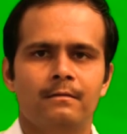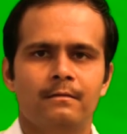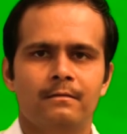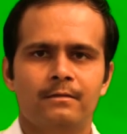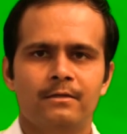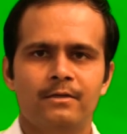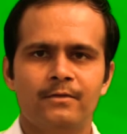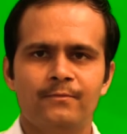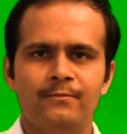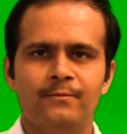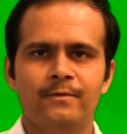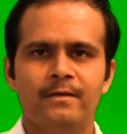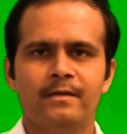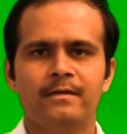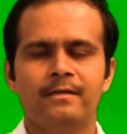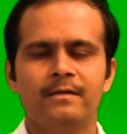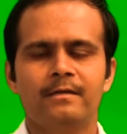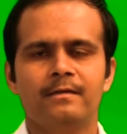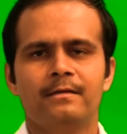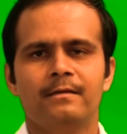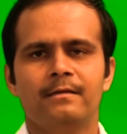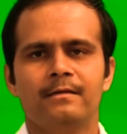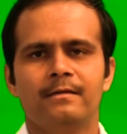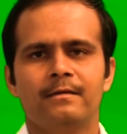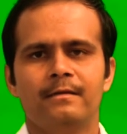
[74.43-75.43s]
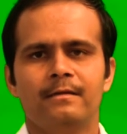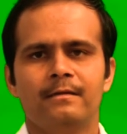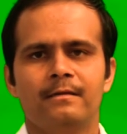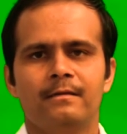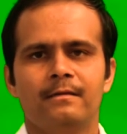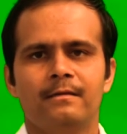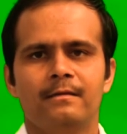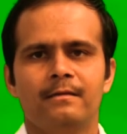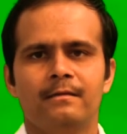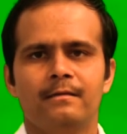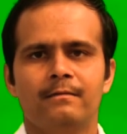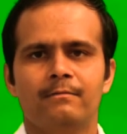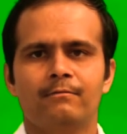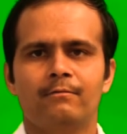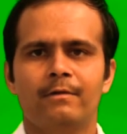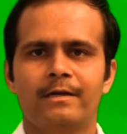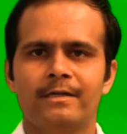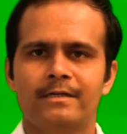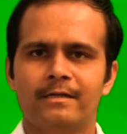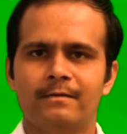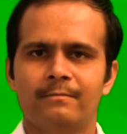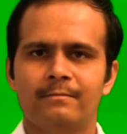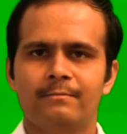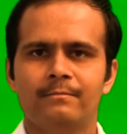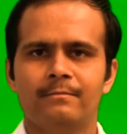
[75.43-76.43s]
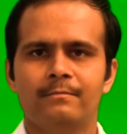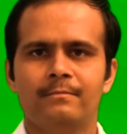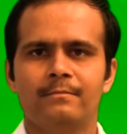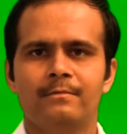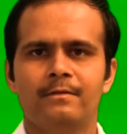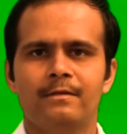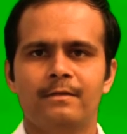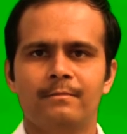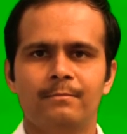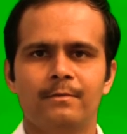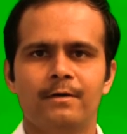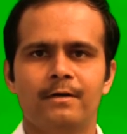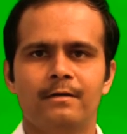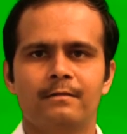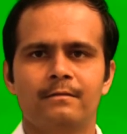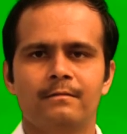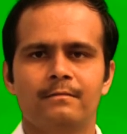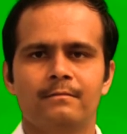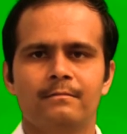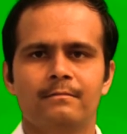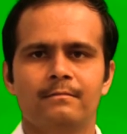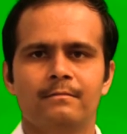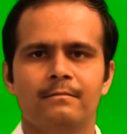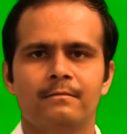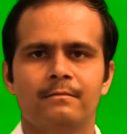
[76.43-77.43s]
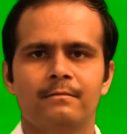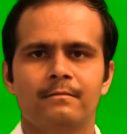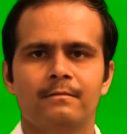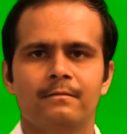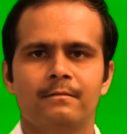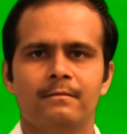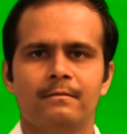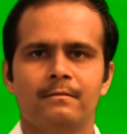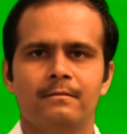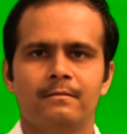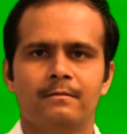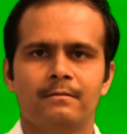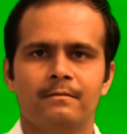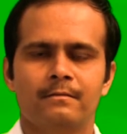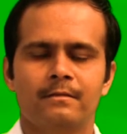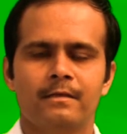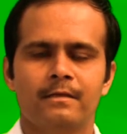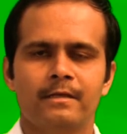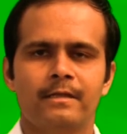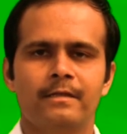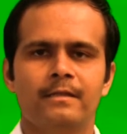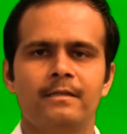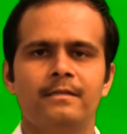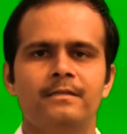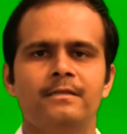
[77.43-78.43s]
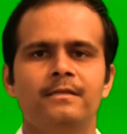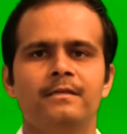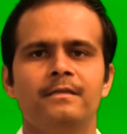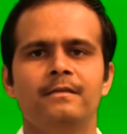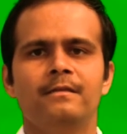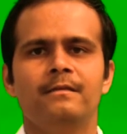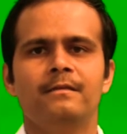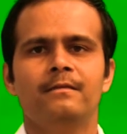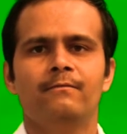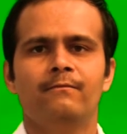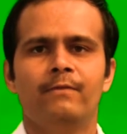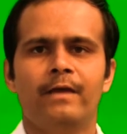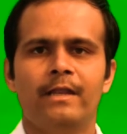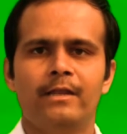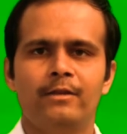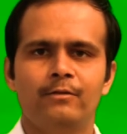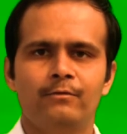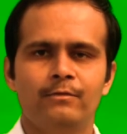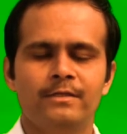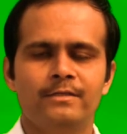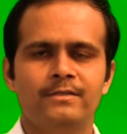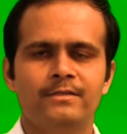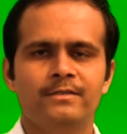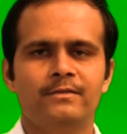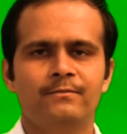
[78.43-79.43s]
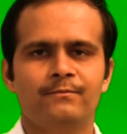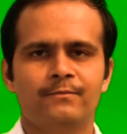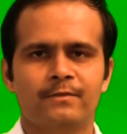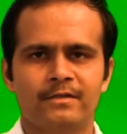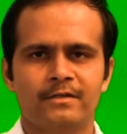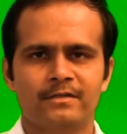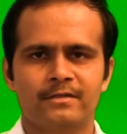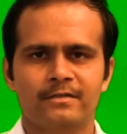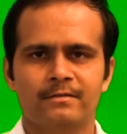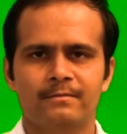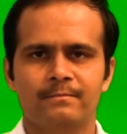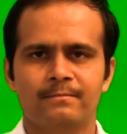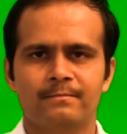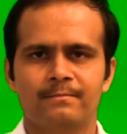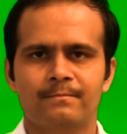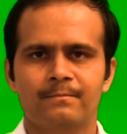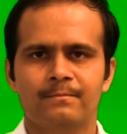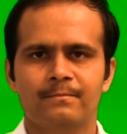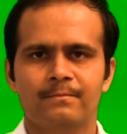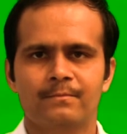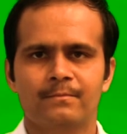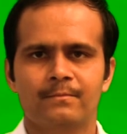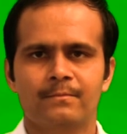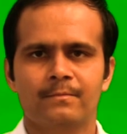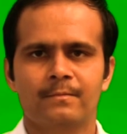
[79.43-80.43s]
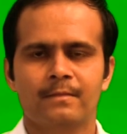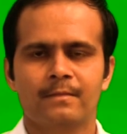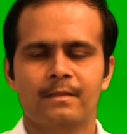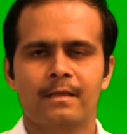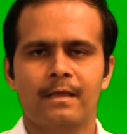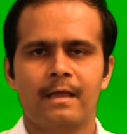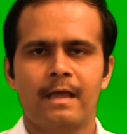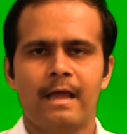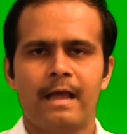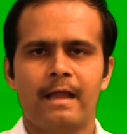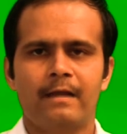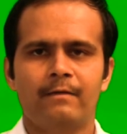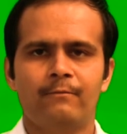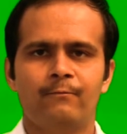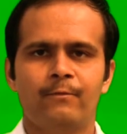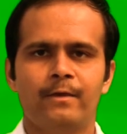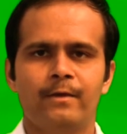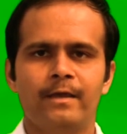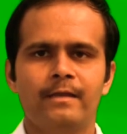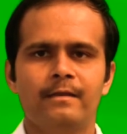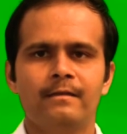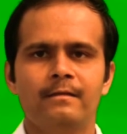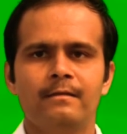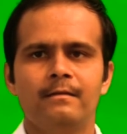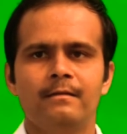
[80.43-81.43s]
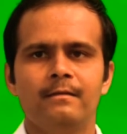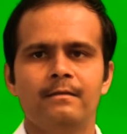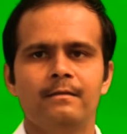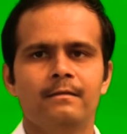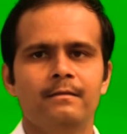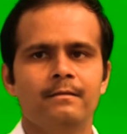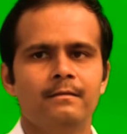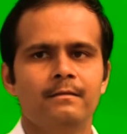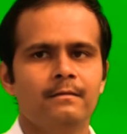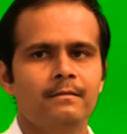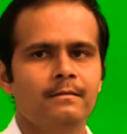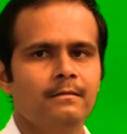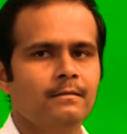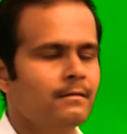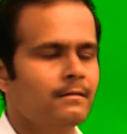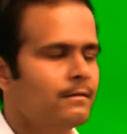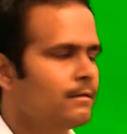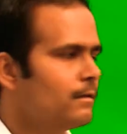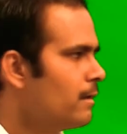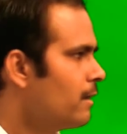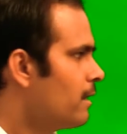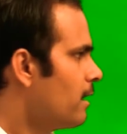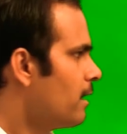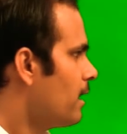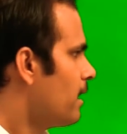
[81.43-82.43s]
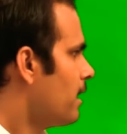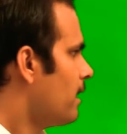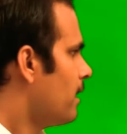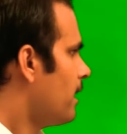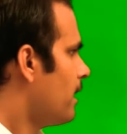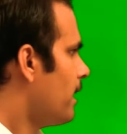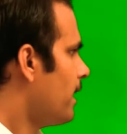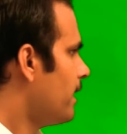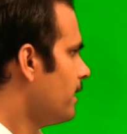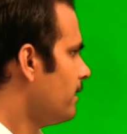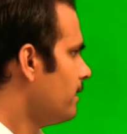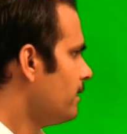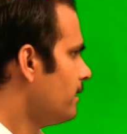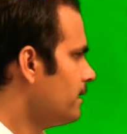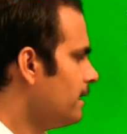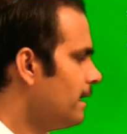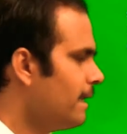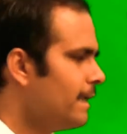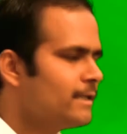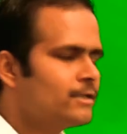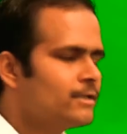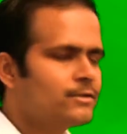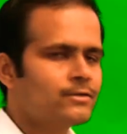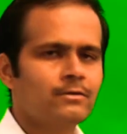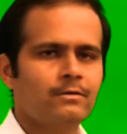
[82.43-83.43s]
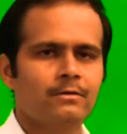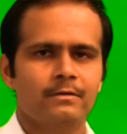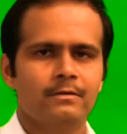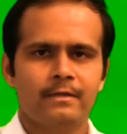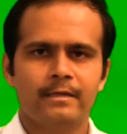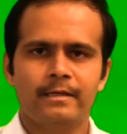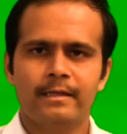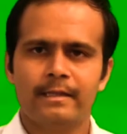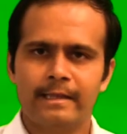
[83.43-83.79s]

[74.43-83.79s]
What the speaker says: different quantum number, the energy value is different. And when an electron